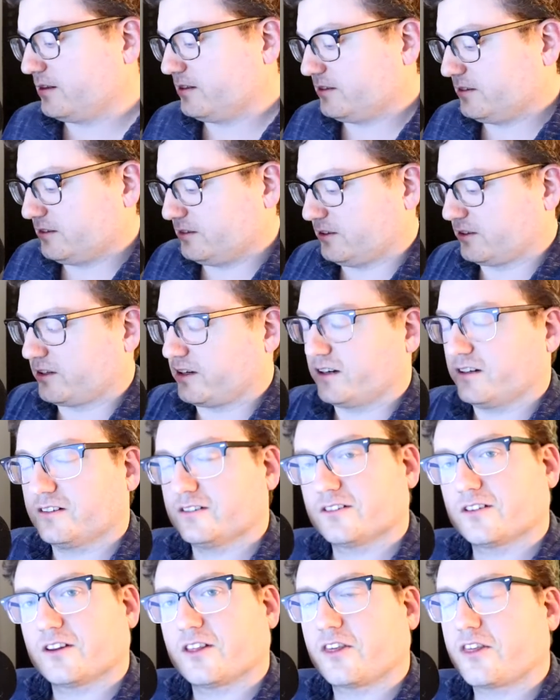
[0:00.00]
look,
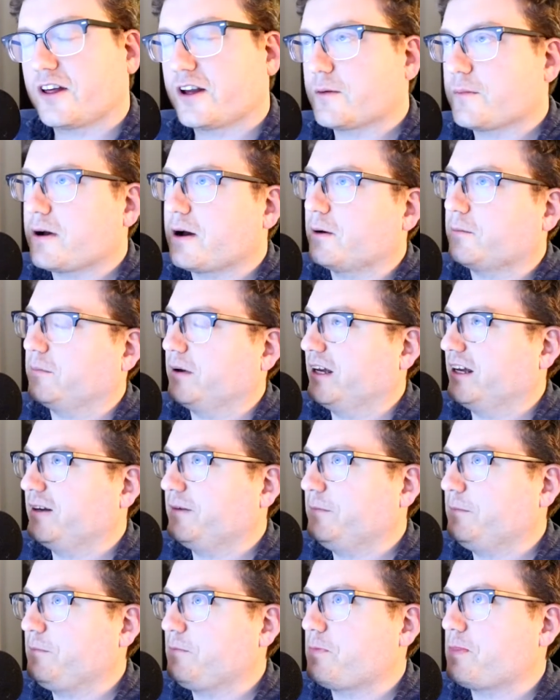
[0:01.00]
the thing about me
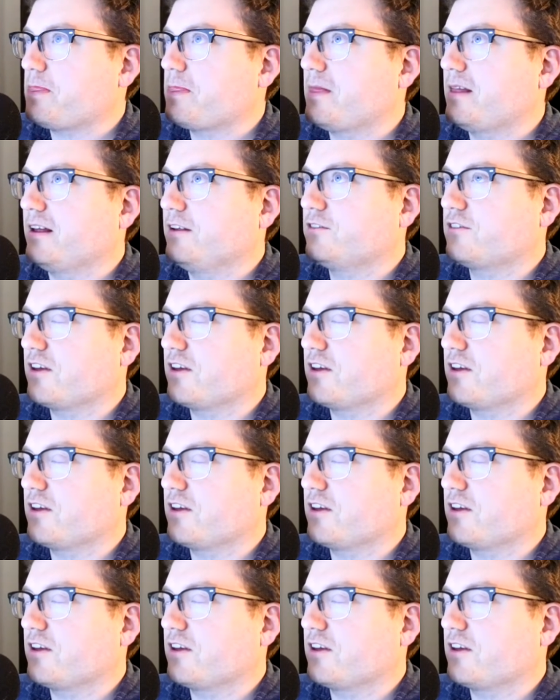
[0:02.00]
is